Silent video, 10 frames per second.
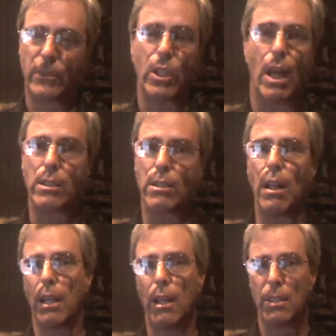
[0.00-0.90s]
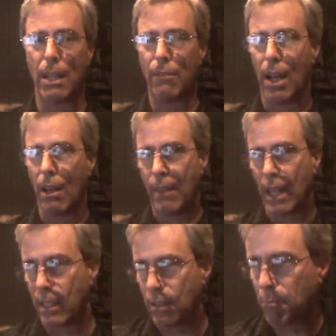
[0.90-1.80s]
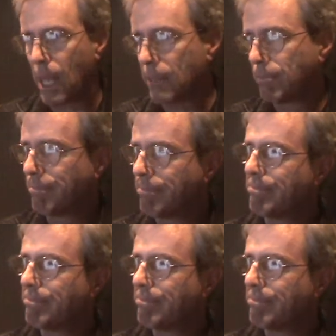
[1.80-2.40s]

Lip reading: So that's all I'm going to say for now. Thanks. Bye.